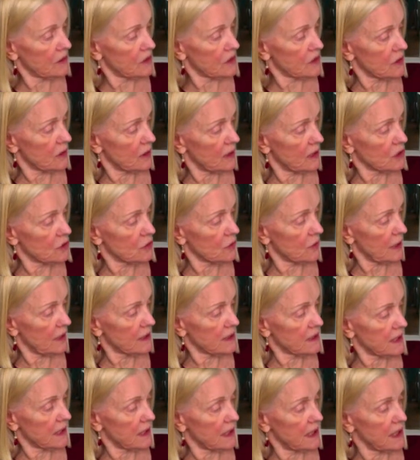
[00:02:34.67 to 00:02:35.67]
so I
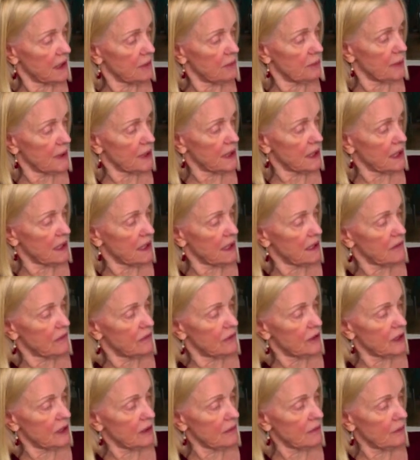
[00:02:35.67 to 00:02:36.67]
tried to keep it
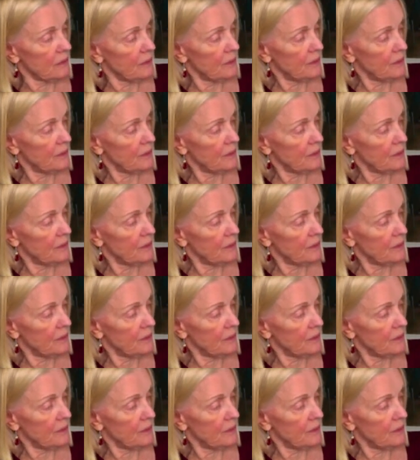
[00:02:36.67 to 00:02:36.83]
even,